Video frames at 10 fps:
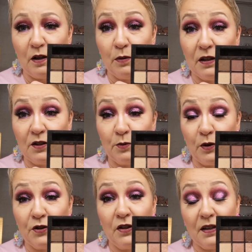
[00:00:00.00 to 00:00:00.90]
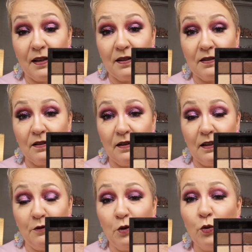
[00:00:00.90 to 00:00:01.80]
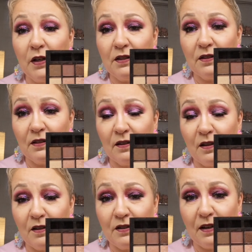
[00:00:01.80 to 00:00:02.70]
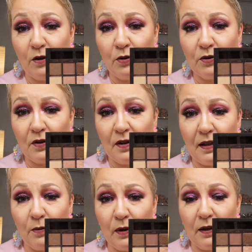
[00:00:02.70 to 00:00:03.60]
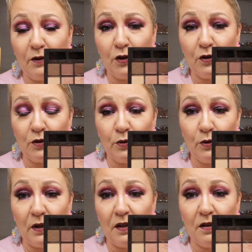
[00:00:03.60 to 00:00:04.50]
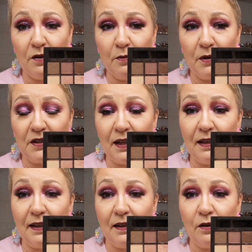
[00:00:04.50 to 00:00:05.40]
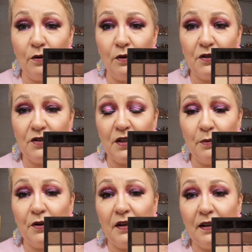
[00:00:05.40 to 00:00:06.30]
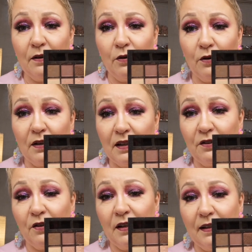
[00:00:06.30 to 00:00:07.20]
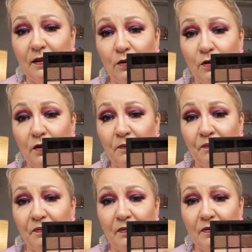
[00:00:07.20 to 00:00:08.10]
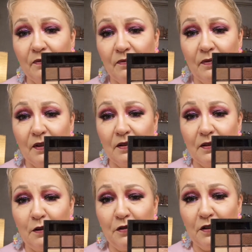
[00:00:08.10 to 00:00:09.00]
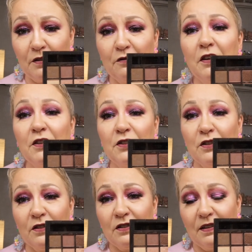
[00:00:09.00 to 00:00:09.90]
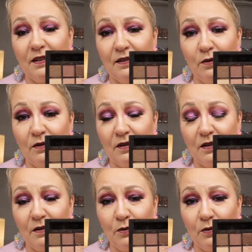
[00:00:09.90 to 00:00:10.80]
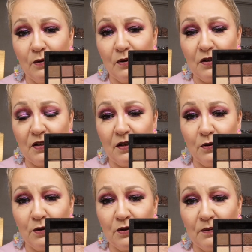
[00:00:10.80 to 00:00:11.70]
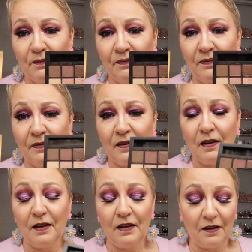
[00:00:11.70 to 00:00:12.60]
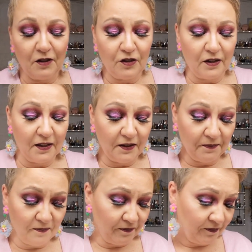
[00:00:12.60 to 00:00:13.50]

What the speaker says: double exposure, I guess. If you wet the shadows, they will turn to either metallic or shimmery or glittery or different functions in the shadows. I never tried.